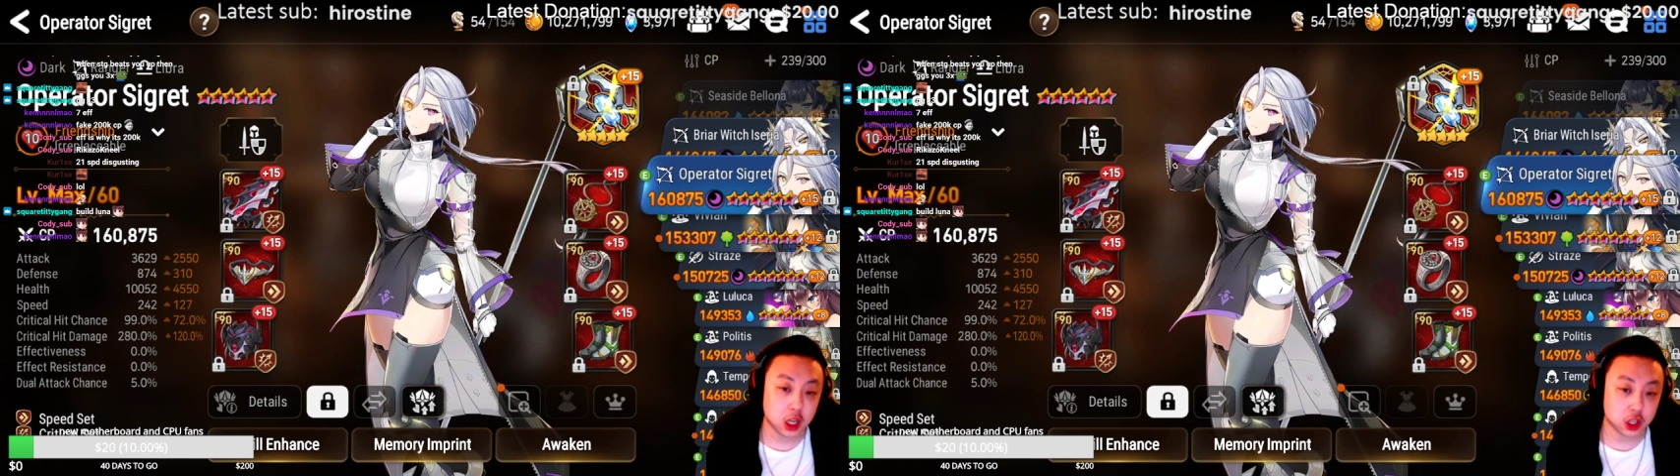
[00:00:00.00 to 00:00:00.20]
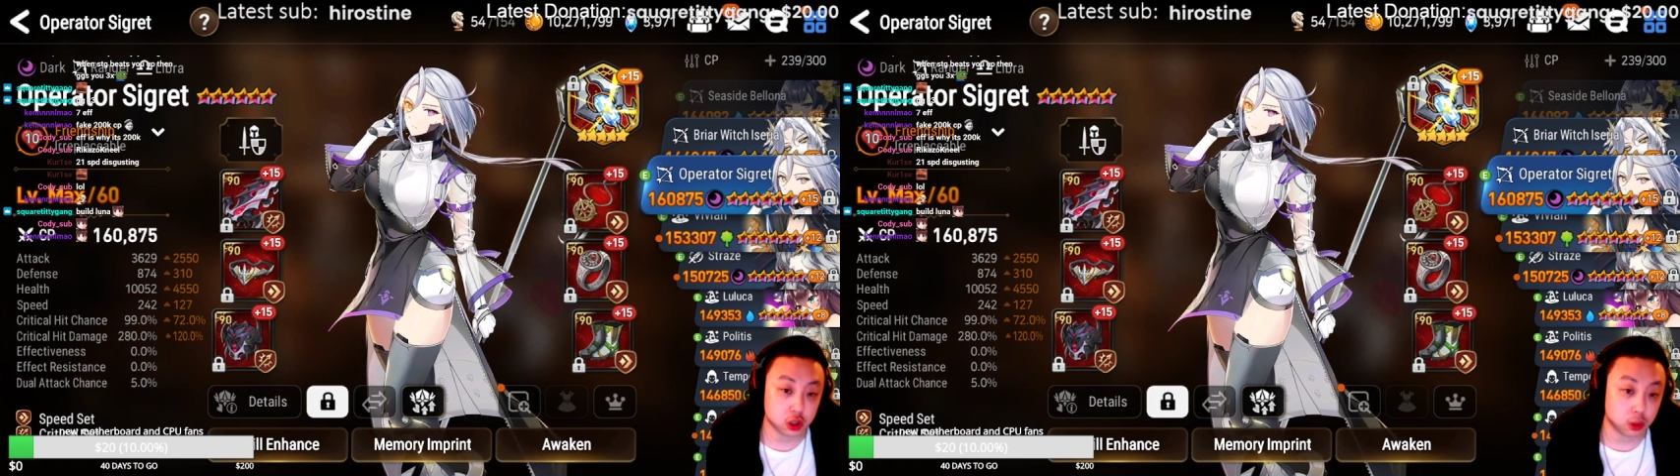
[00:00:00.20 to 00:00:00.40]

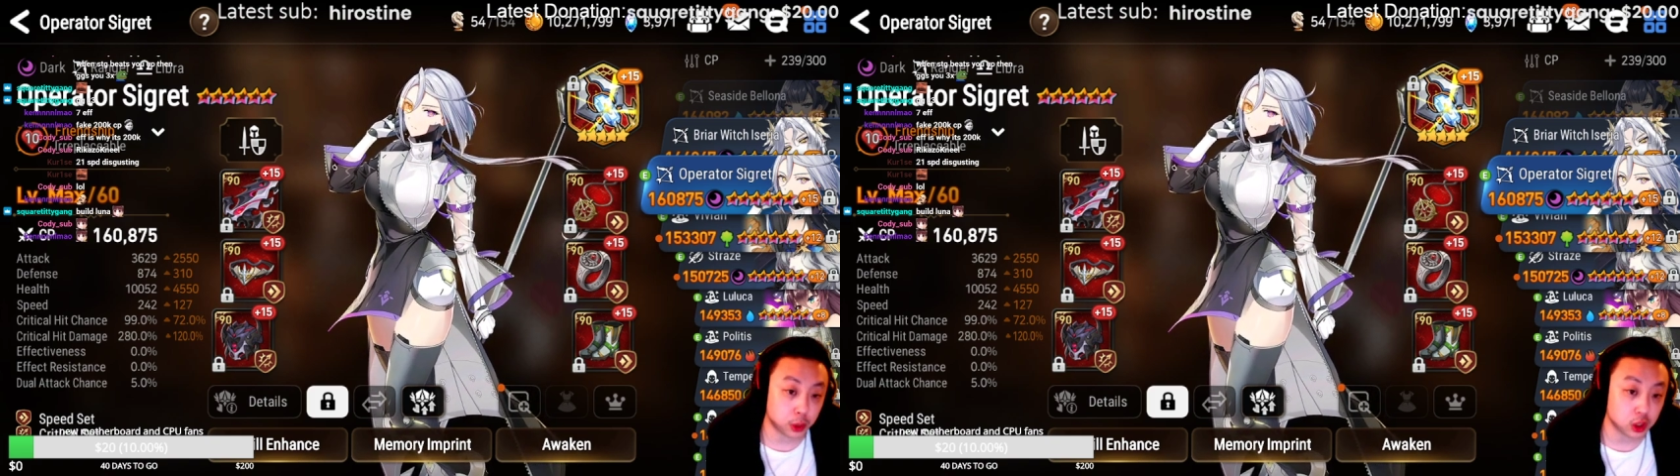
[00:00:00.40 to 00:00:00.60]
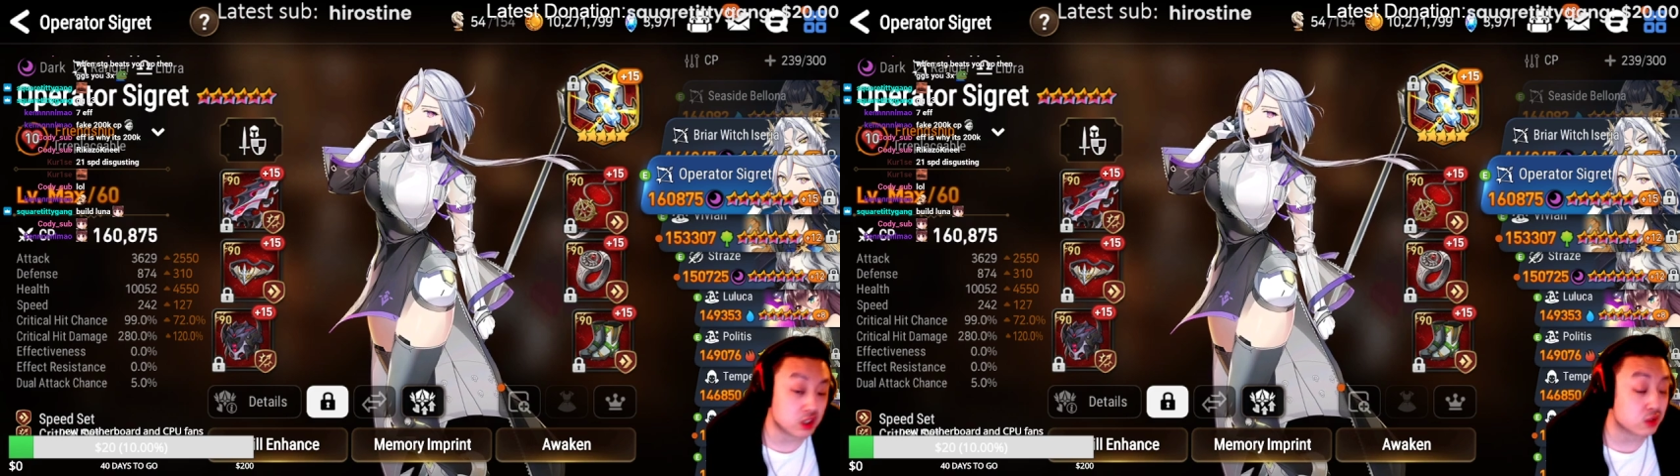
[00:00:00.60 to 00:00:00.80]
General
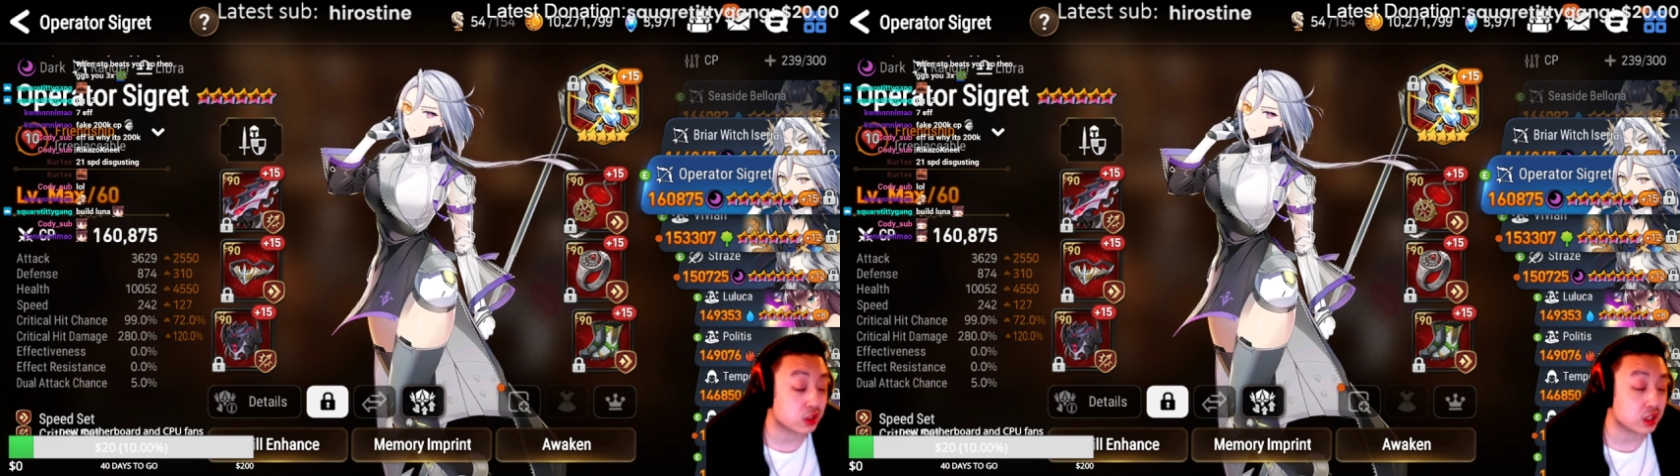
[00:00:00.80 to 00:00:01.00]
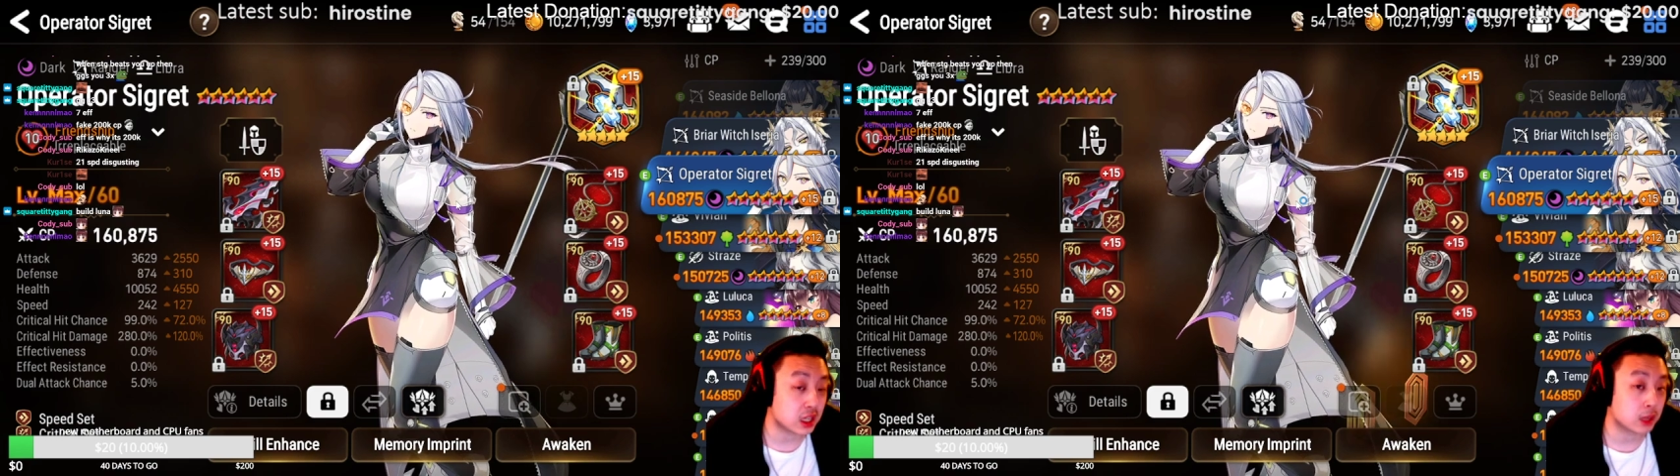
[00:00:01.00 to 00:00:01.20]
Purgus for
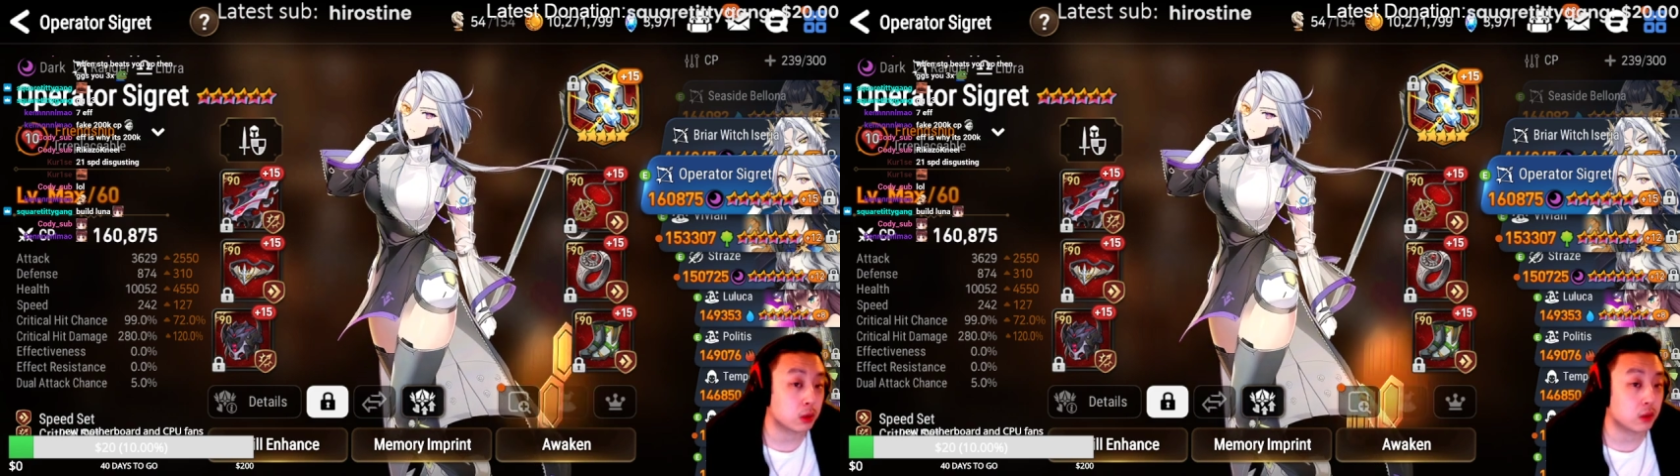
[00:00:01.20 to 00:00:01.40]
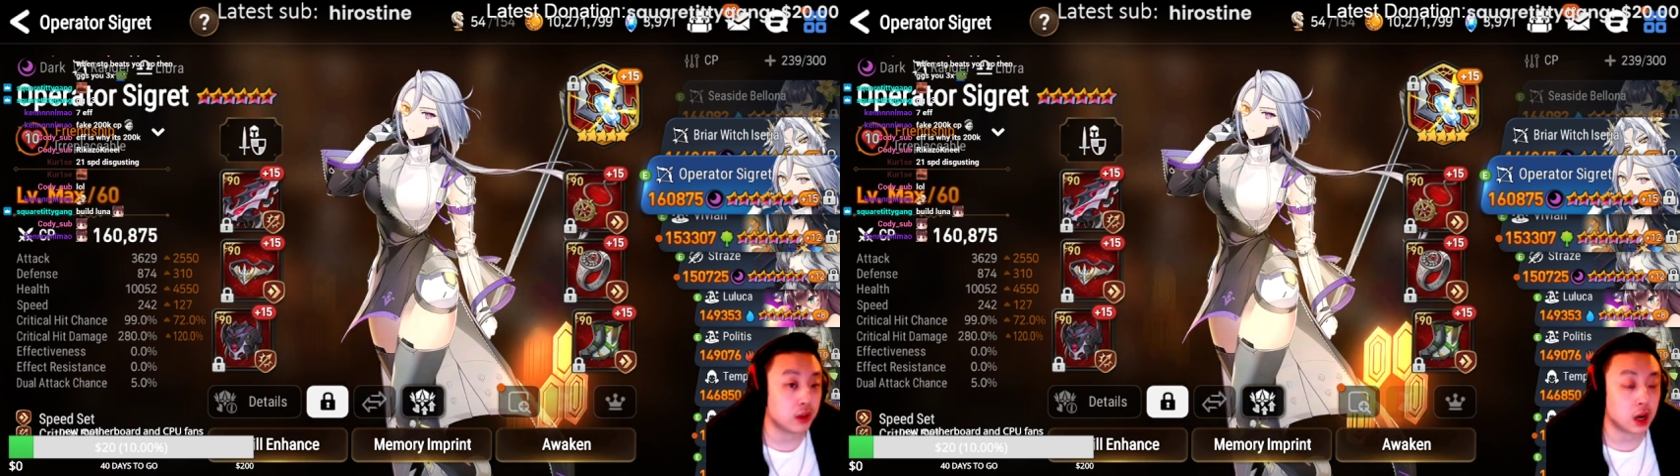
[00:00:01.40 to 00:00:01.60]
the attack buff,